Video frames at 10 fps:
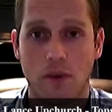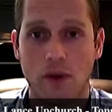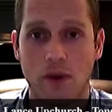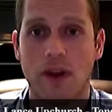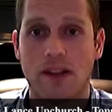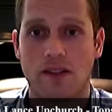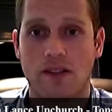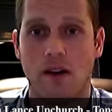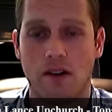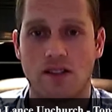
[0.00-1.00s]
Real Geeks
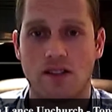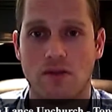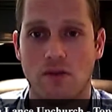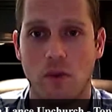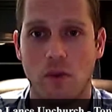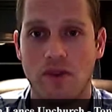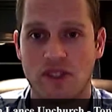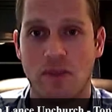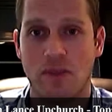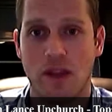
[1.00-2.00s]
cost, we've
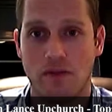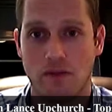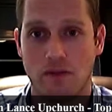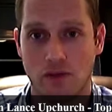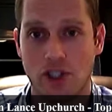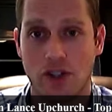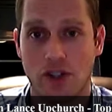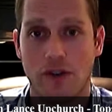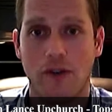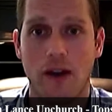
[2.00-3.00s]
spent just
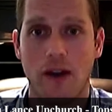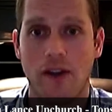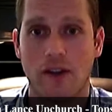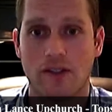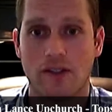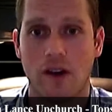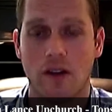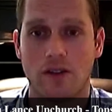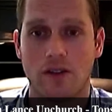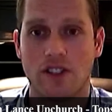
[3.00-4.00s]
under
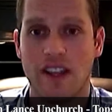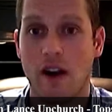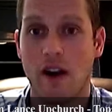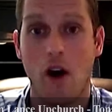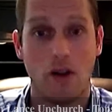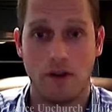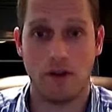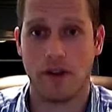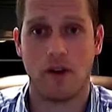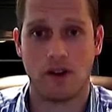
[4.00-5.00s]
$5,000 in all
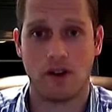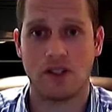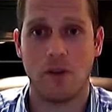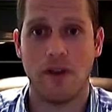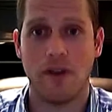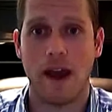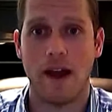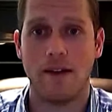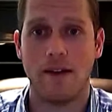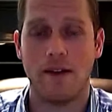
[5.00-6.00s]
of the costs that we've
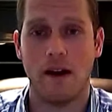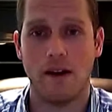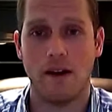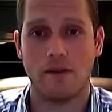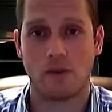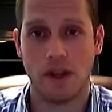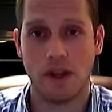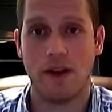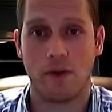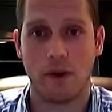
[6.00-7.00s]
had uh,
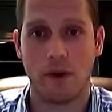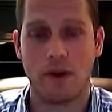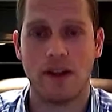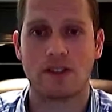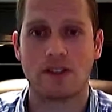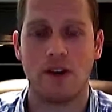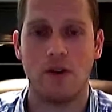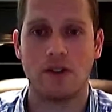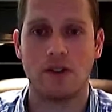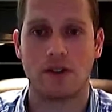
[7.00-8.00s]
related to Real Geeks.
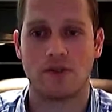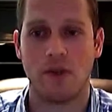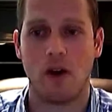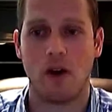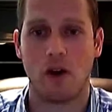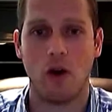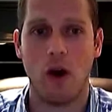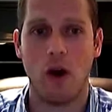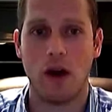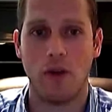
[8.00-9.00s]
So, in terms of my
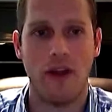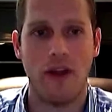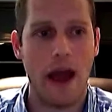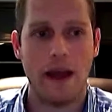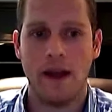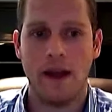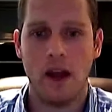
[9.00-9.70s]
ROI with that,